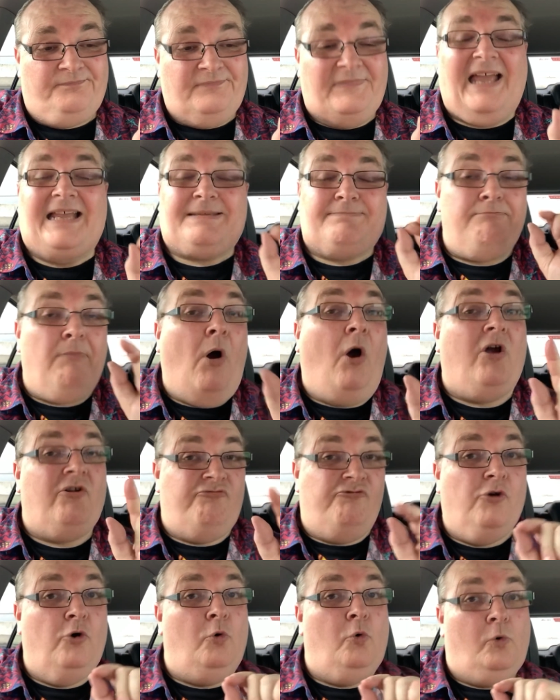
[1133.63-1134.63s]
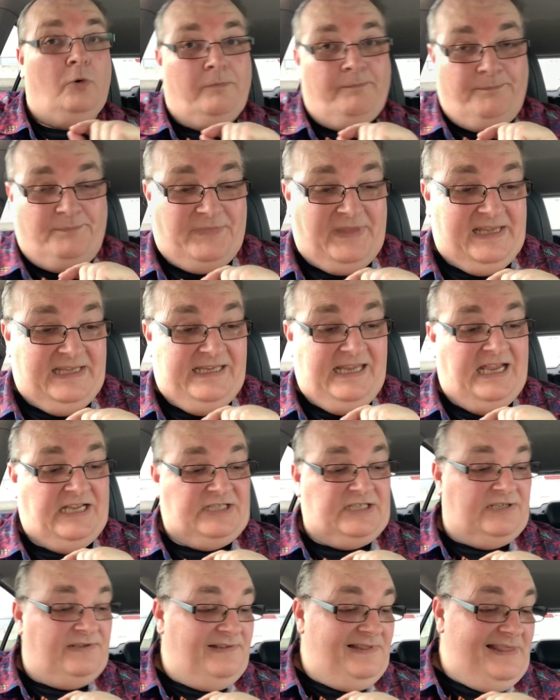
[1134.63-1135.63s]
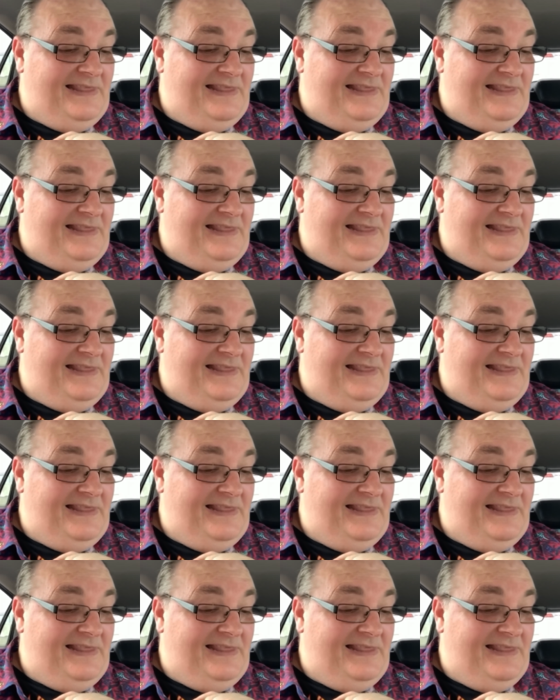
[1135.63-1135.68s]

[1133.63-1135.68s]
That's my rule. Yes,